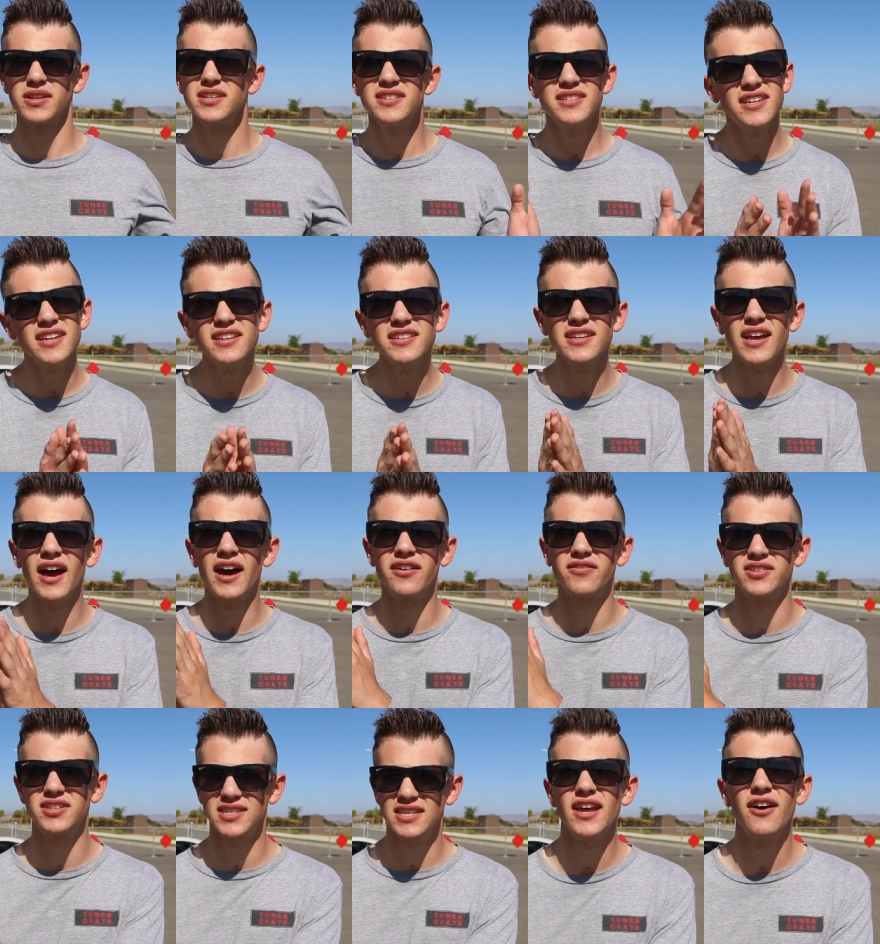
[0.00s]
Six out
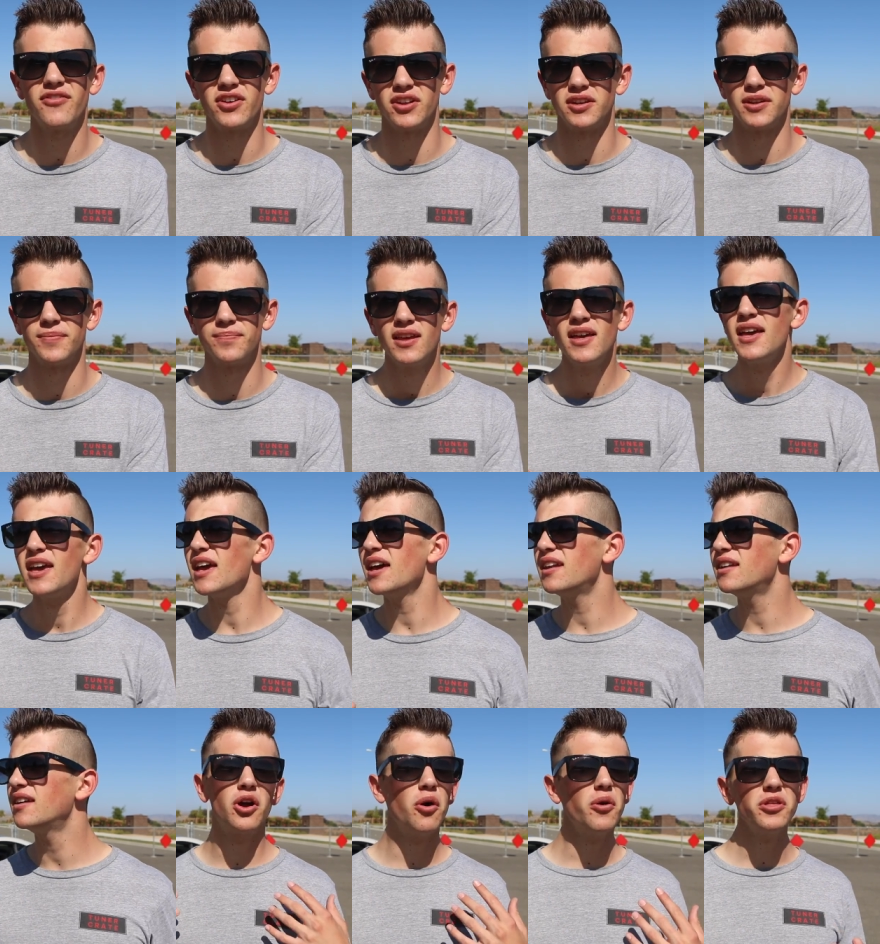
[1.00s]
of seven.
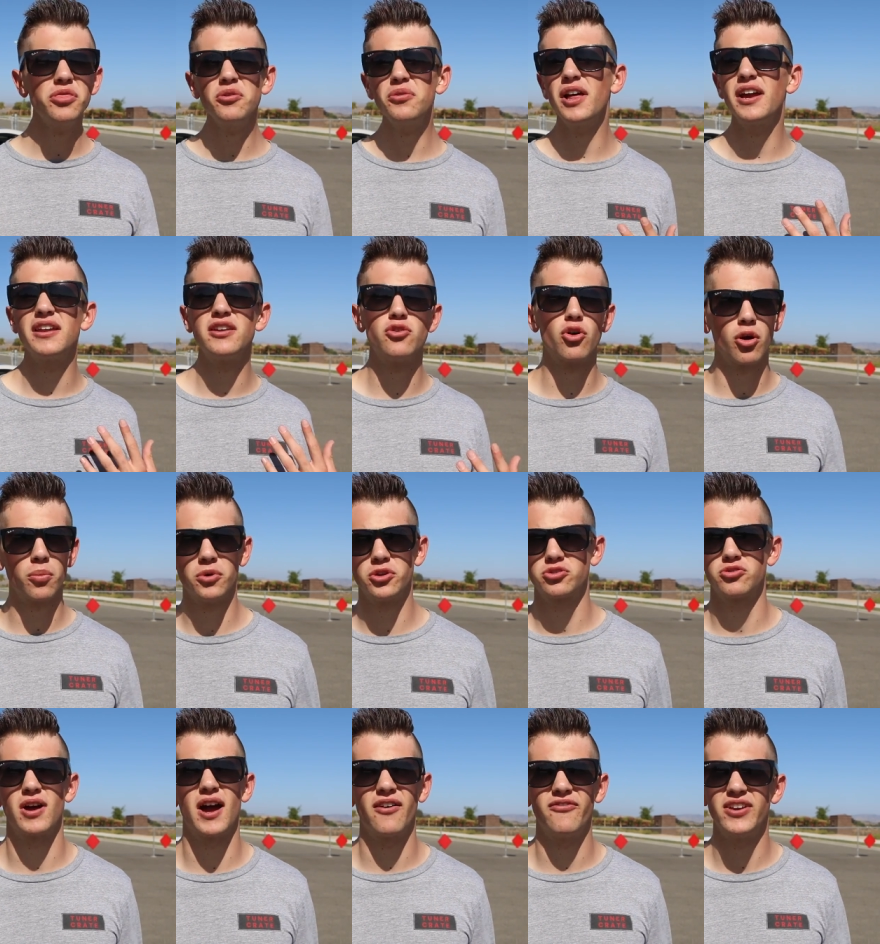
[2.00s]
And going through like normal
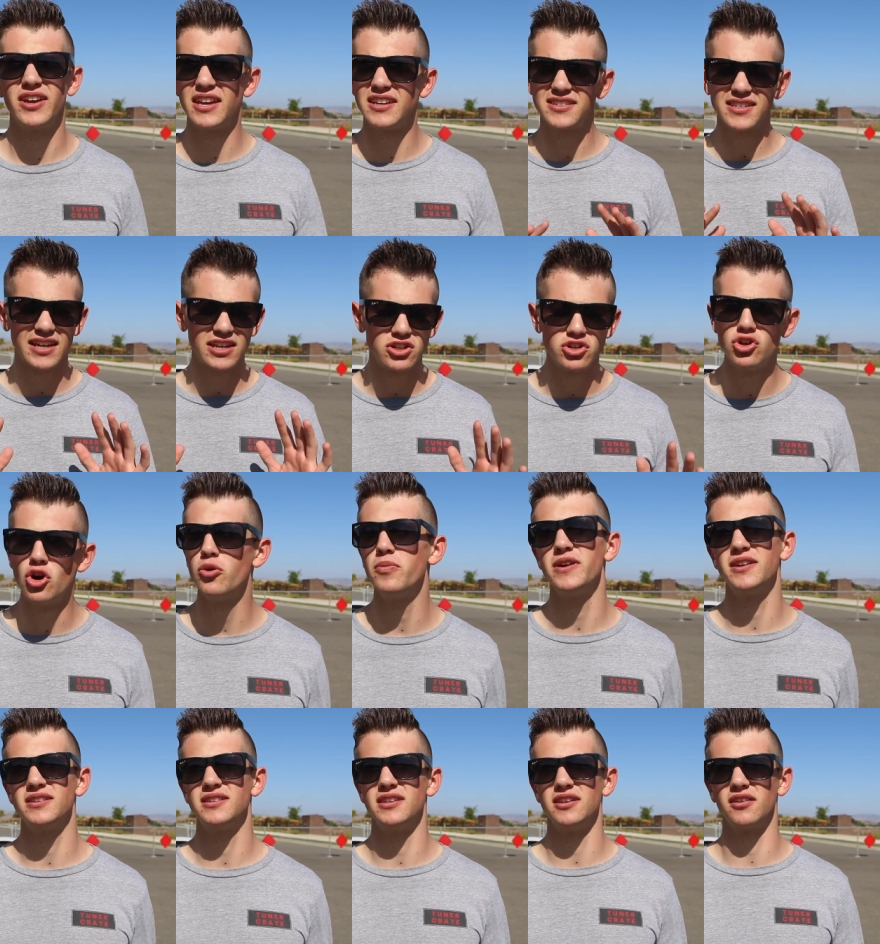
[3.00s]
traffic, it's like no
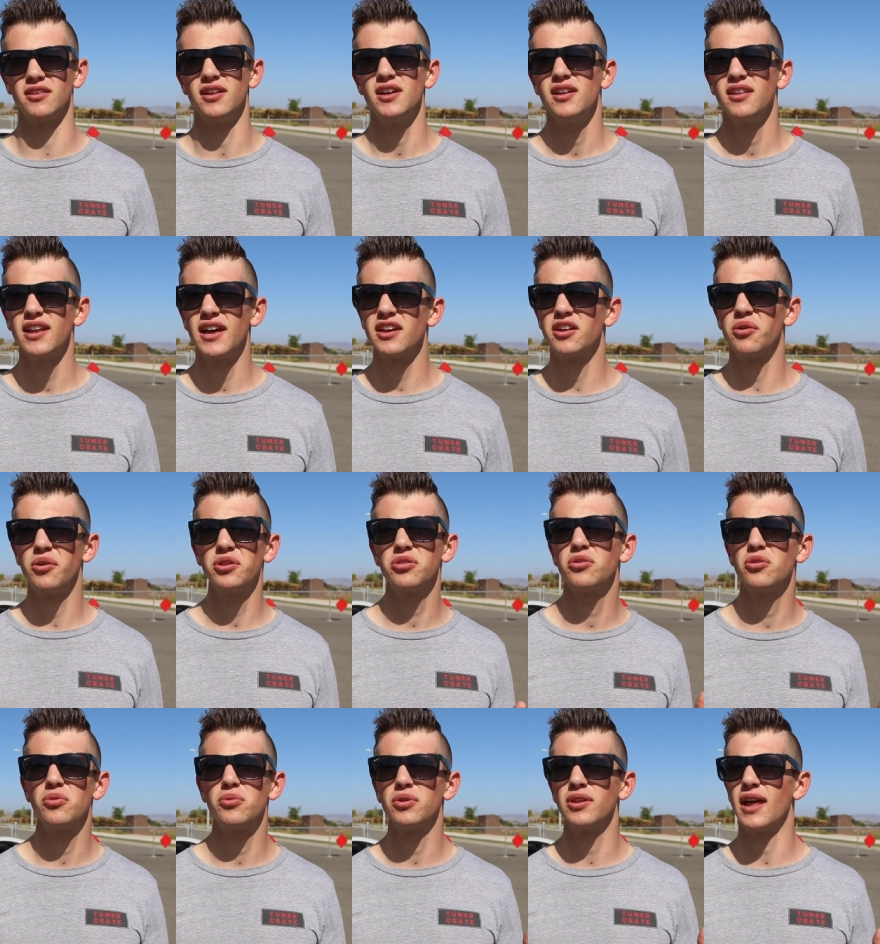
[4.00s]
big deal. Like going
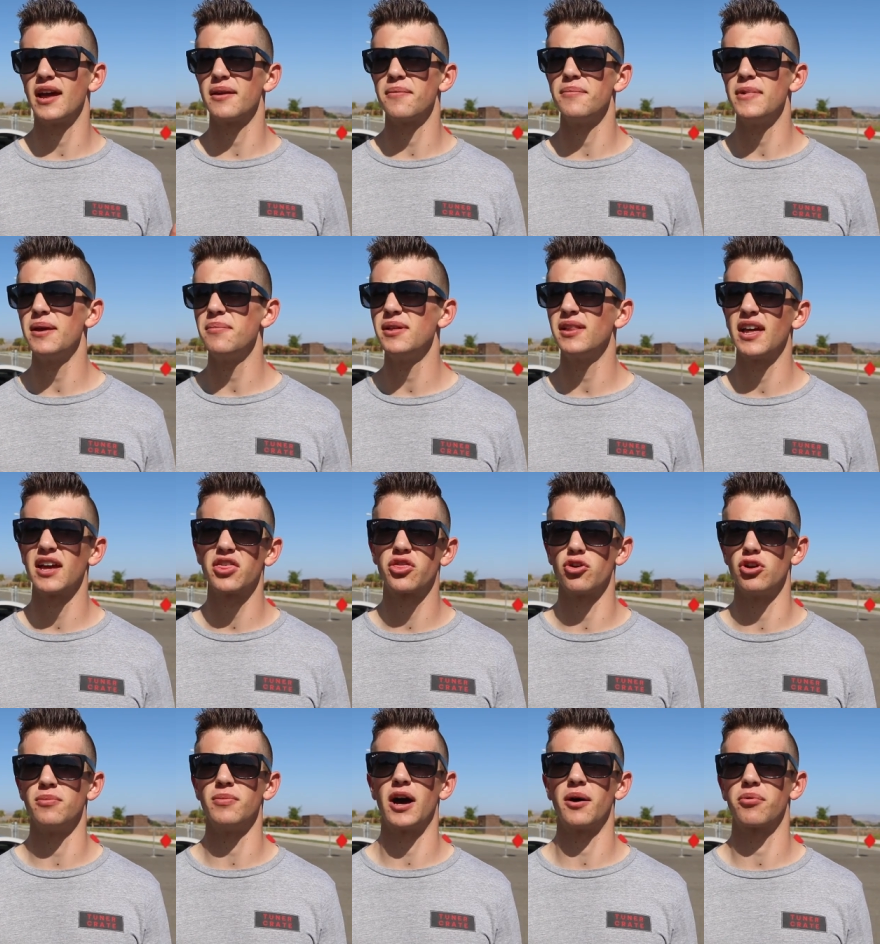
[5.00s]
through like maybe like
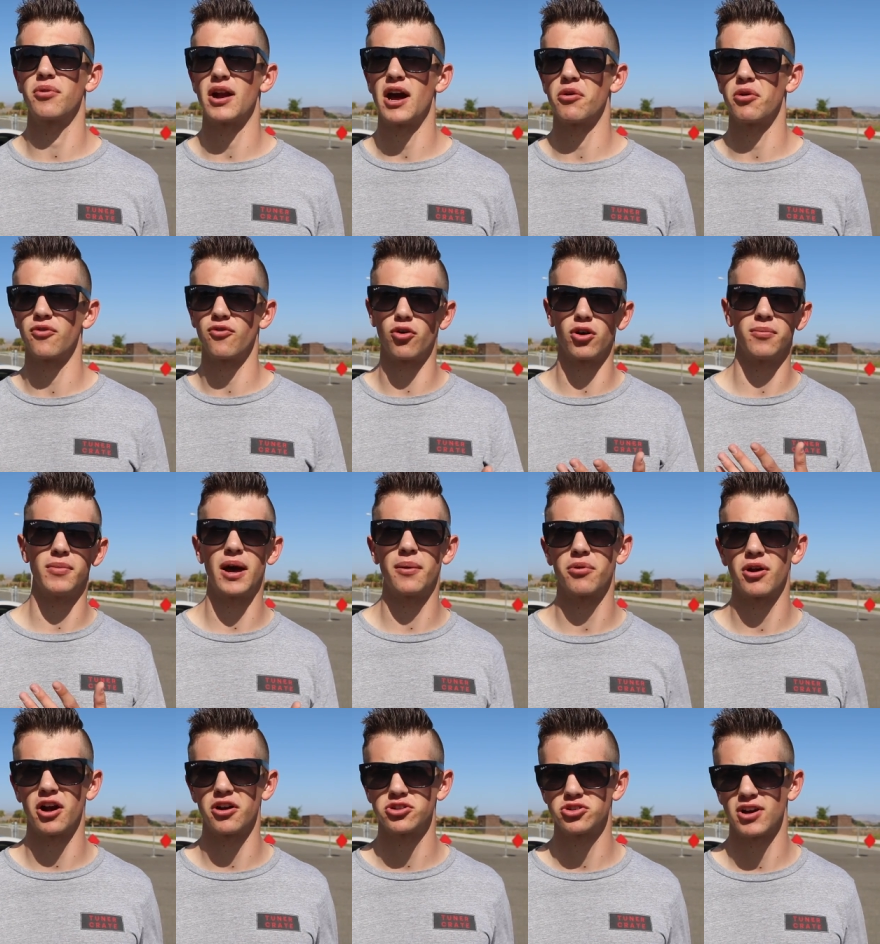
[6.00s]
30 mile per hour, 40 mile
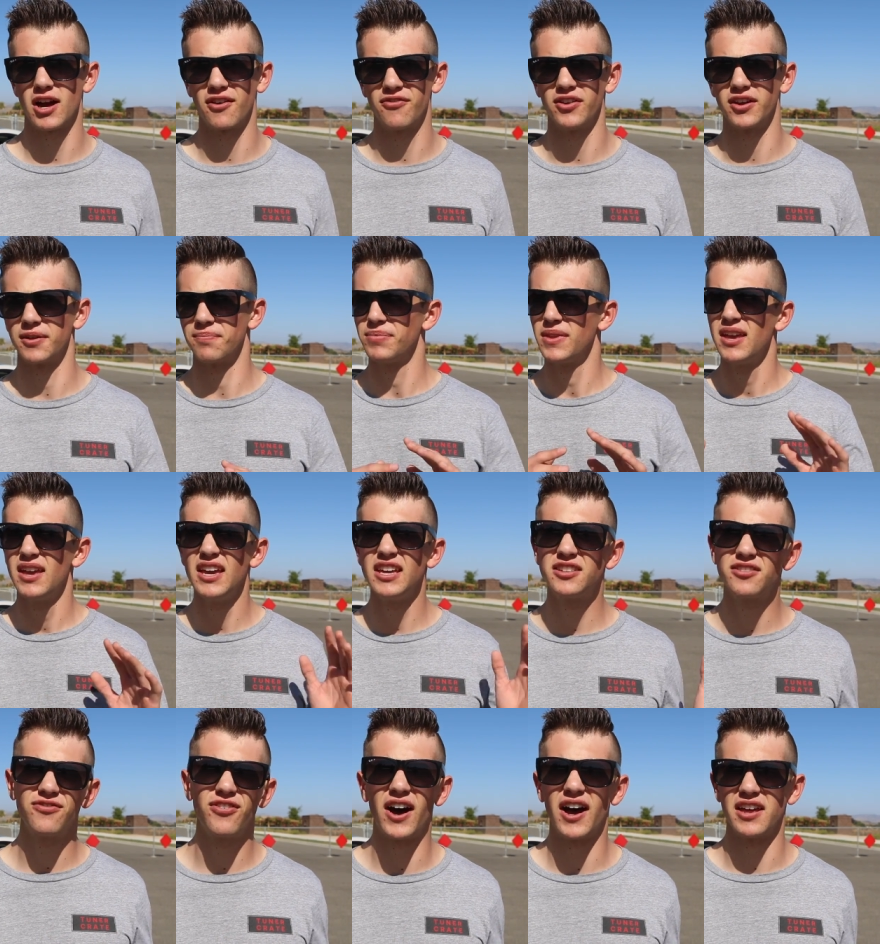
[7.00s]
per hour traffic,
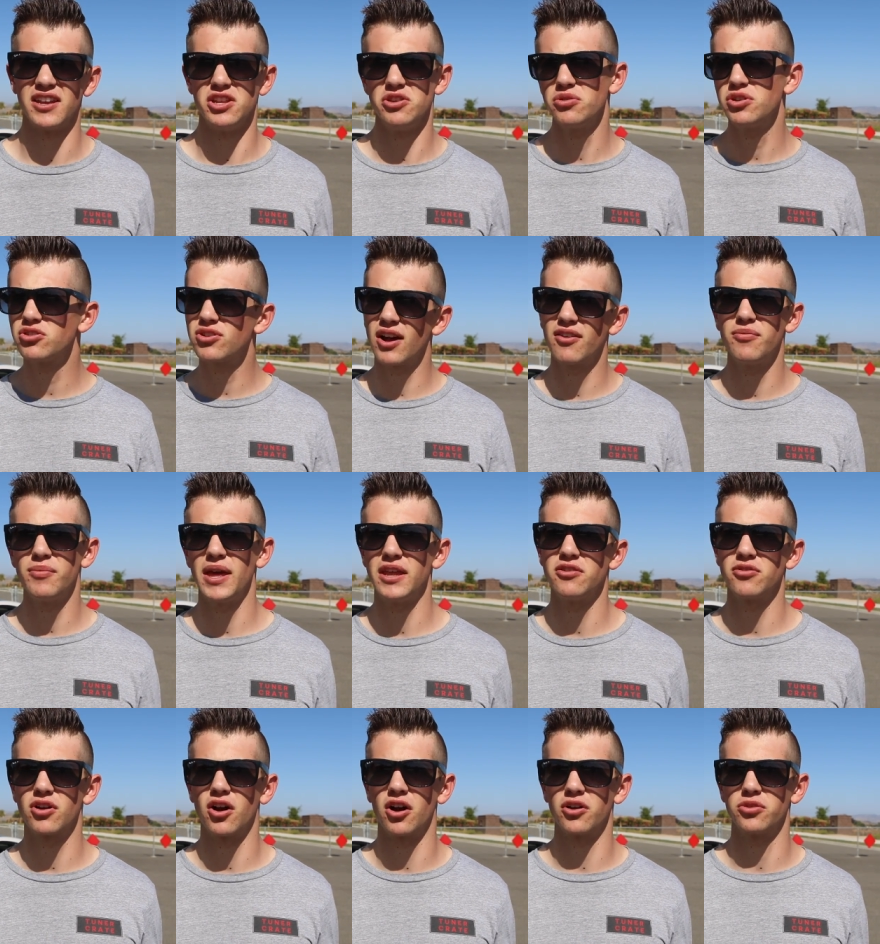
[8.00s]
it's fine. You could drive a
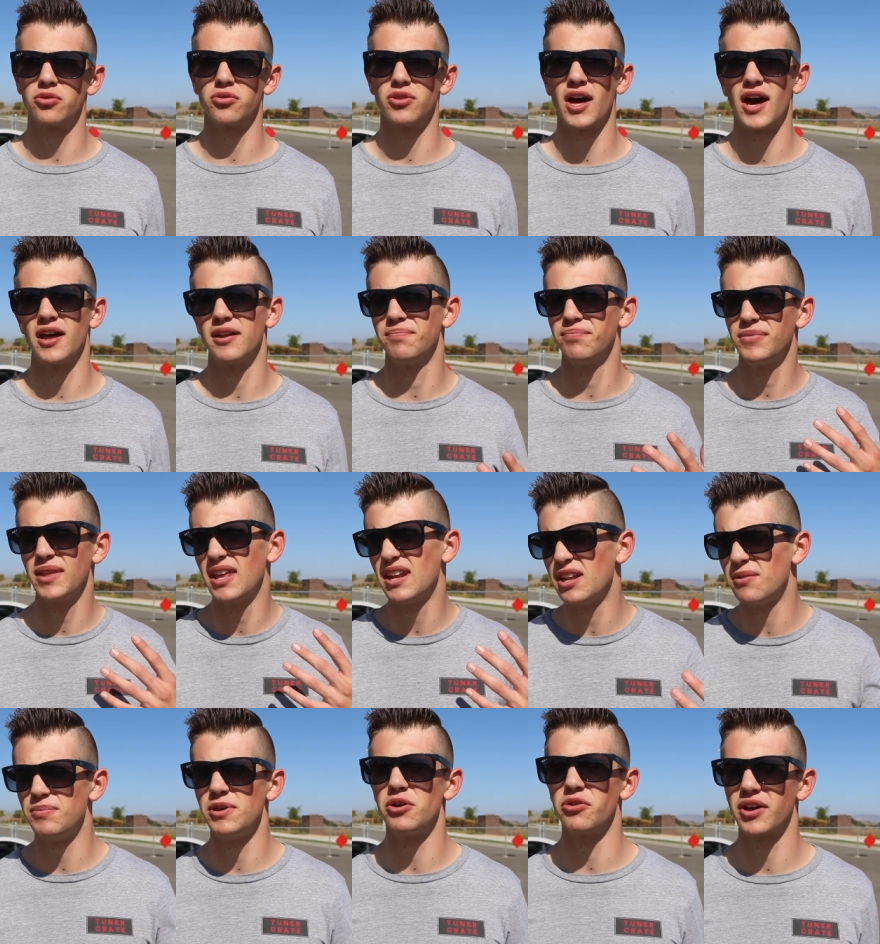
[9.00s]
manual car through that and
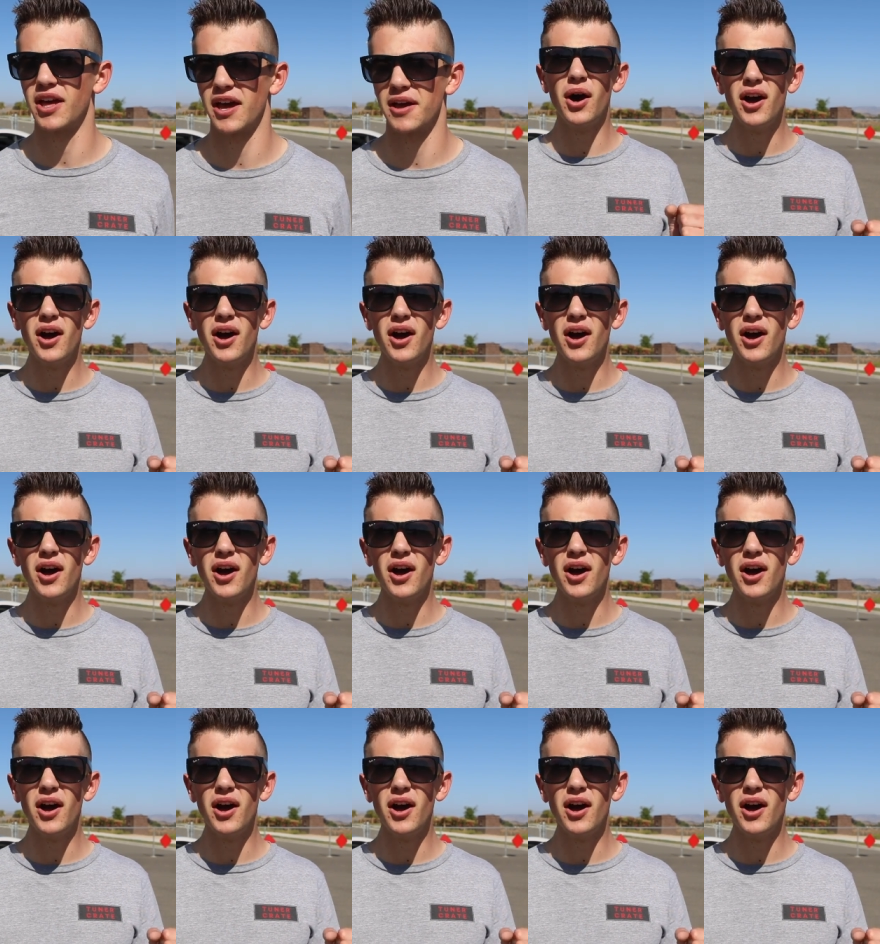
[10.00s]
it'd be okay.